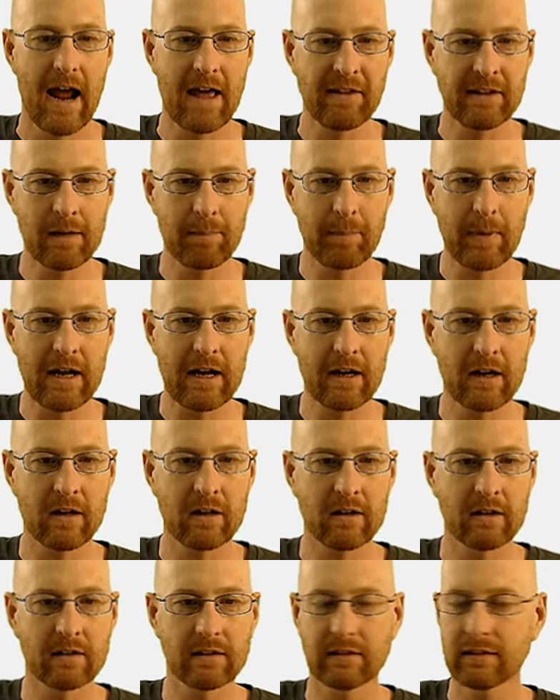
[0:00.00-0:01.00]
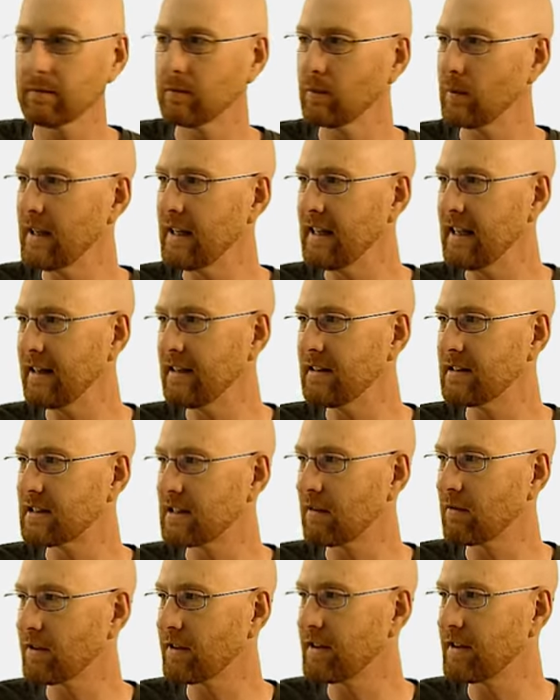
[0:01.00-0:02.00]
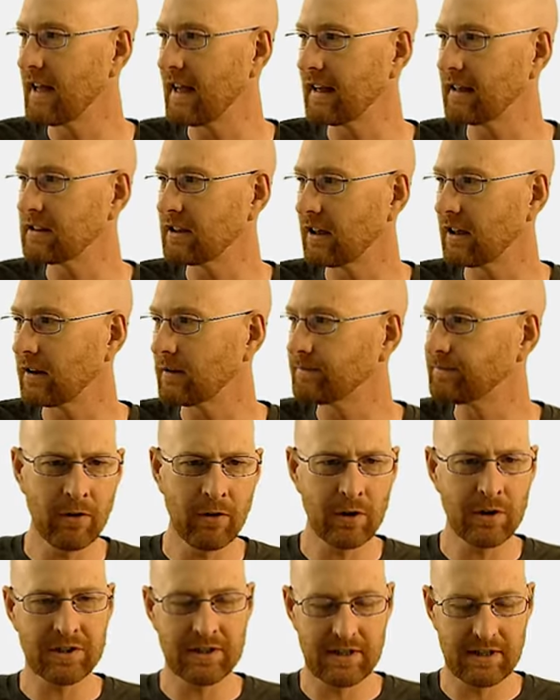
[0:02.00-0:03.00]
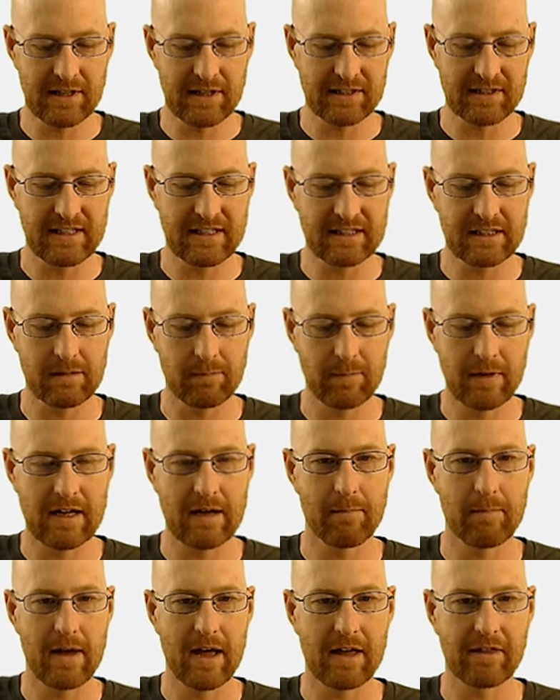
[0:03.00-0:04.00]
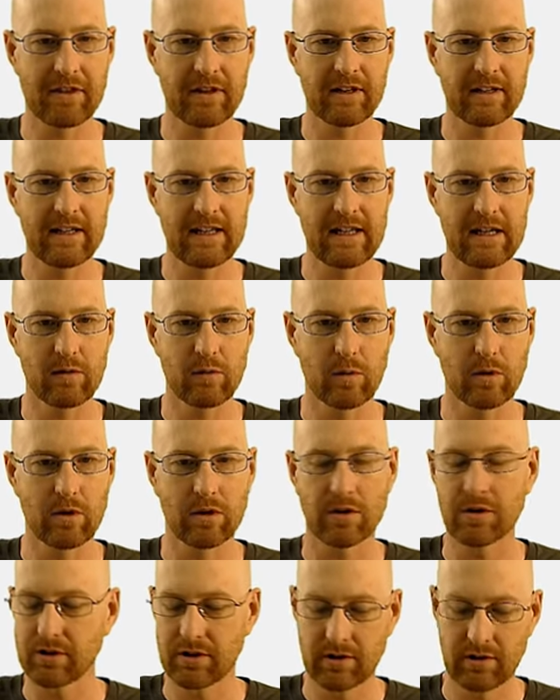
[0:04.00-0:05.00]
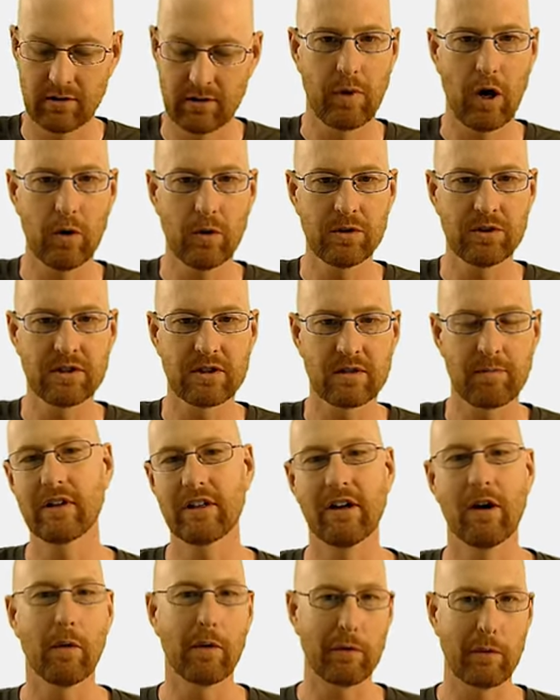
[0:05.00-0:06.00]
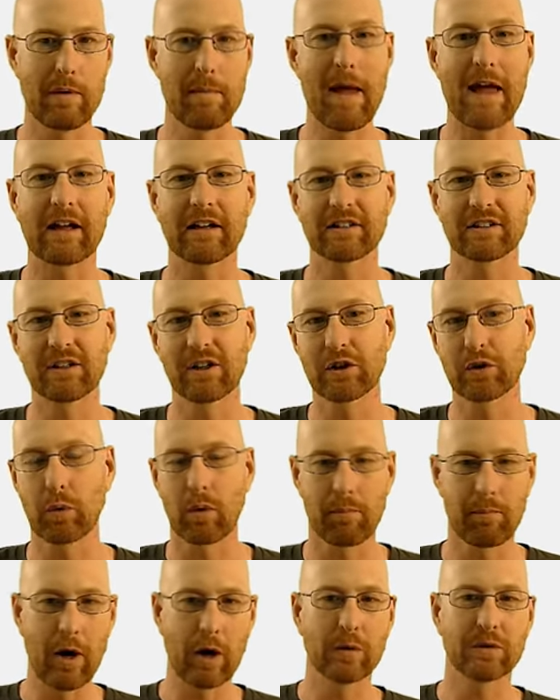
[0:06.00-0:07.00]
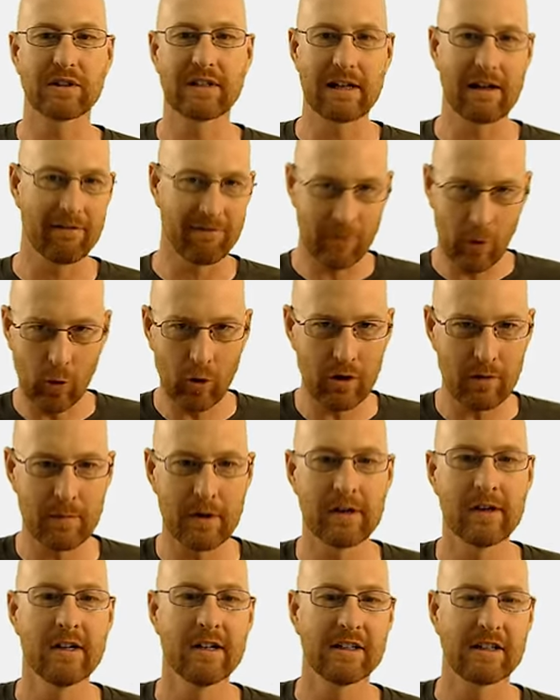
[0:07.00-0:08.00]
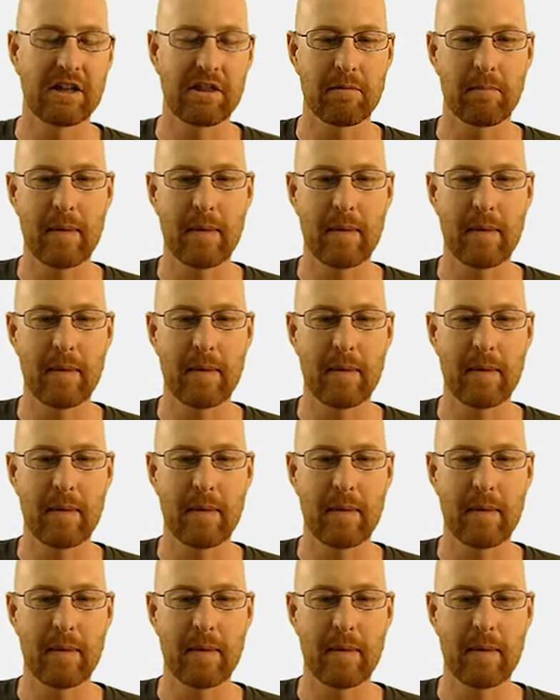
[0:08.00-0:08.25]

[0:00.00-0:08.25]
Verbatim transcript: And then up here, we need several things here. First, this needs to be a method equals post. You know, when we make a search, we're posting a form to